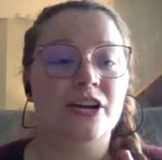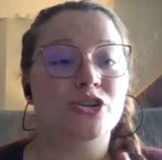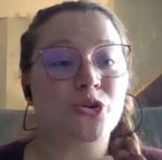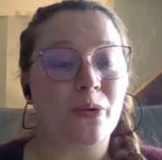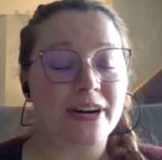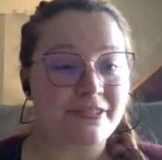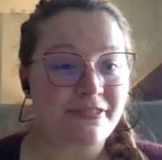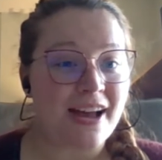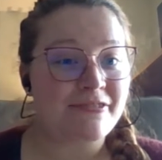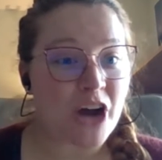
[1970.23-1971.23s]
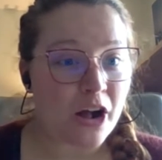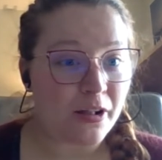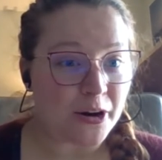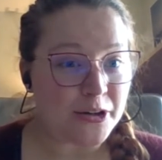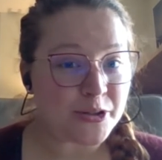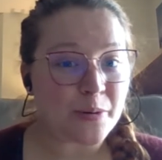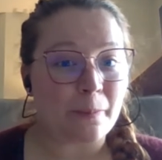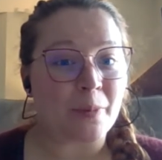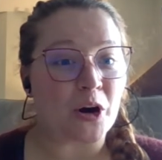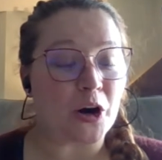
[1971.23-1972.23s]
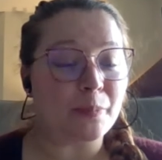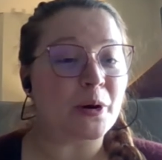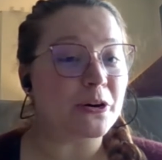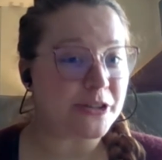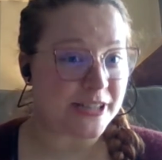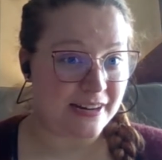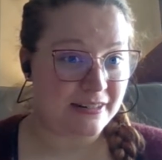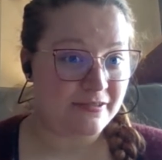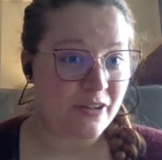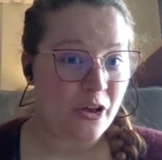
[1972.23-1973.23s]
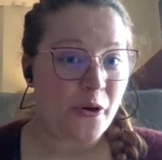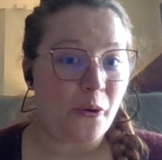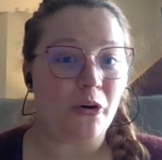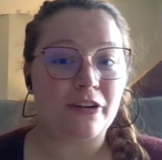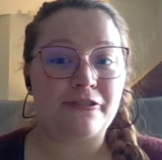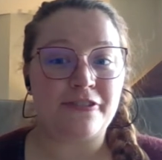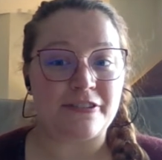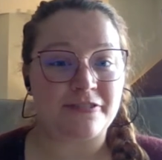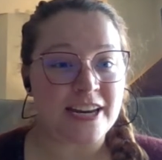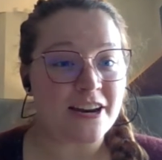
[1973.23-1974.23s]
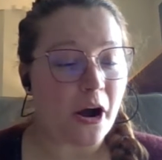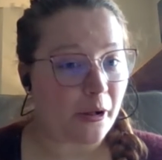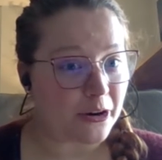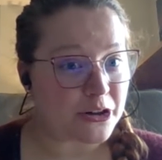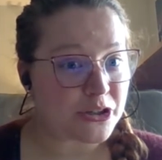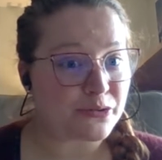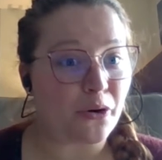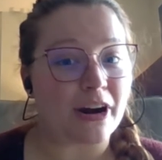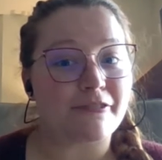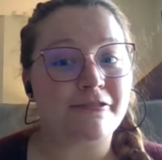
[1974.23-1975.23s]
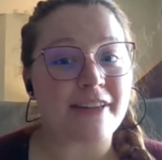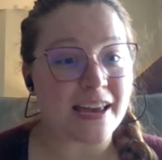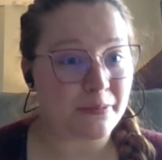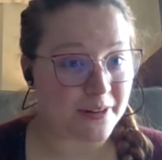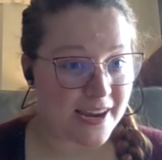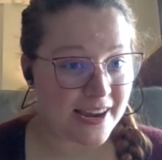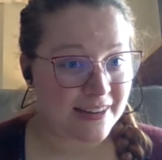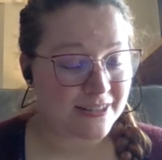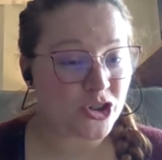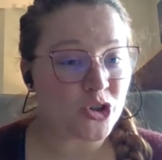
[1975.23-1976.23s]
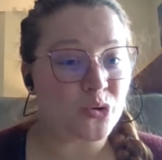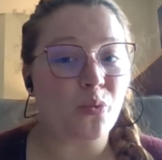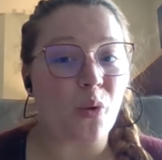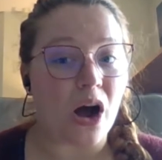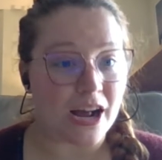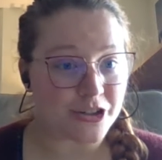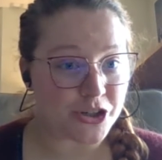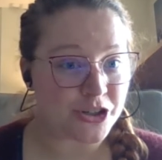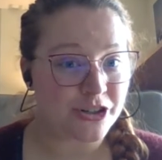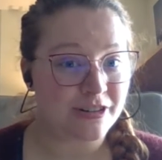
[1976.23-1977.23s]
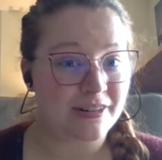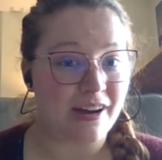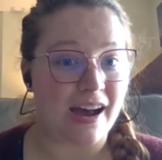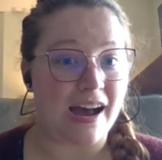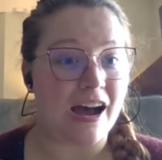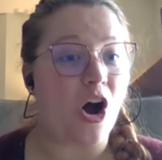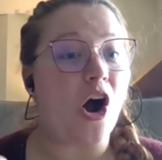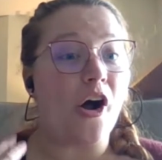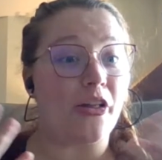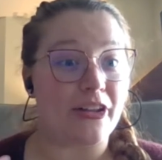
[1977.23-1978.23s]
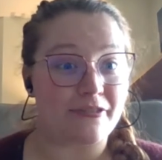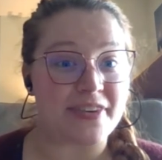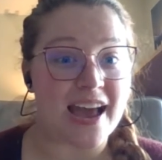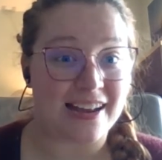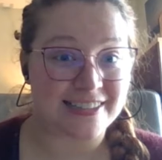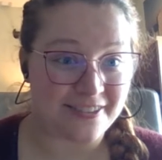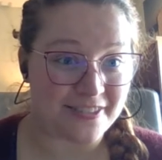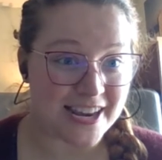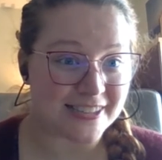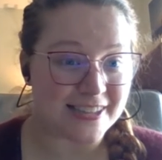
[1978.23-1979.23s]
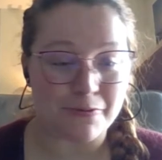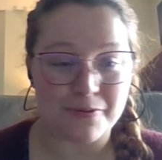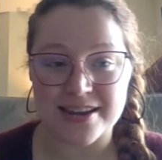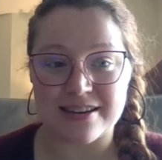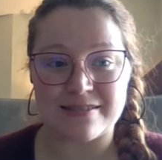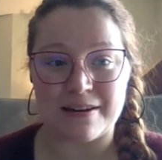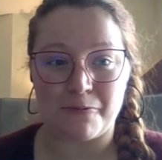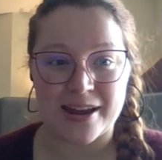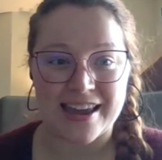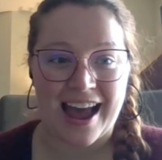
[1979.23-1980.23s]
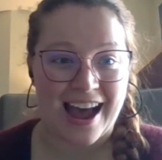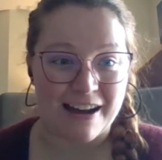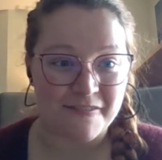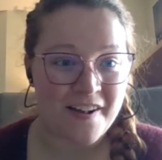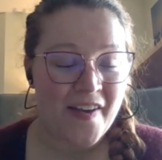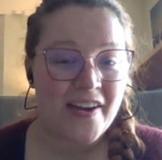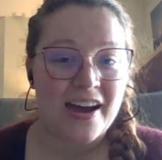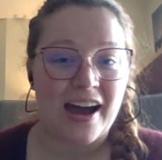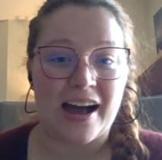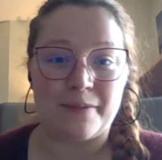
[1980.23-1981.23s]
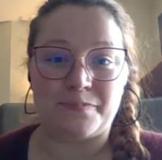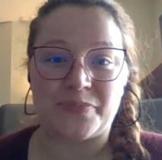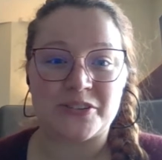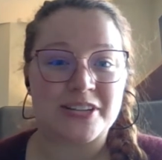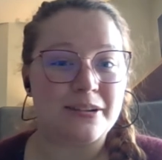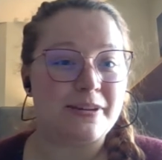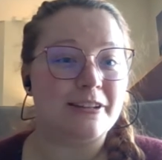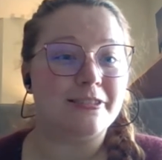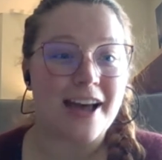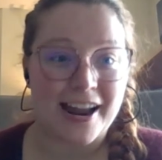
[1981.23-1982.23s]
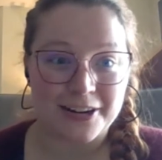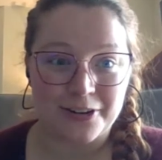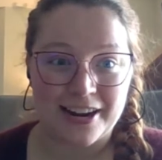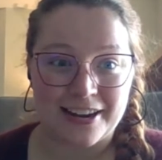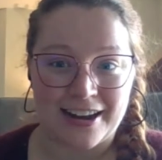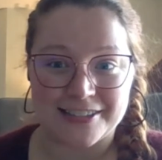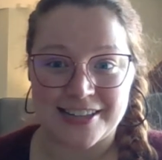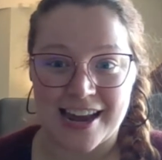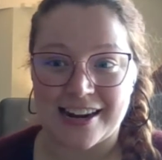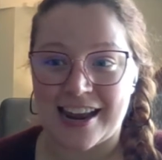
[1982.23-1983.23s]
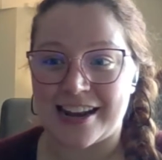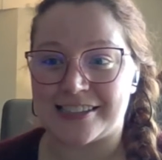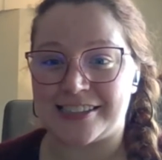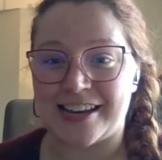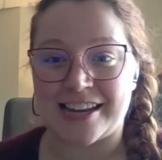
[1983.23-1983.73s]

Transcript: $25 per person or $50 for a family to watch all of the activities that we have. There's going to be a lot of great content, and it's